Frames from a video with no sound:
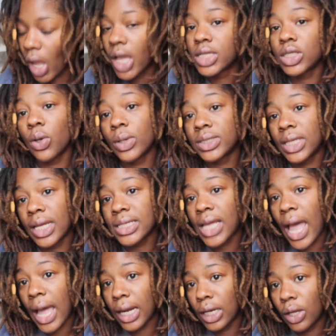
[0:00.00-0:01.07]
So it says
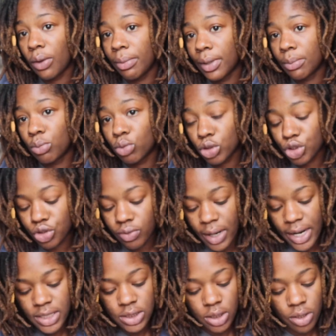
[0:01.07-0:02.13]
add a little bit of
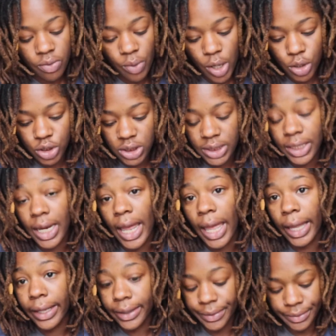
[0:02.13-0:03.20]
moisturizer around your
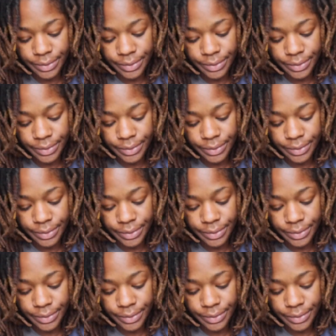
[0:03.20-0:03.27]
neck,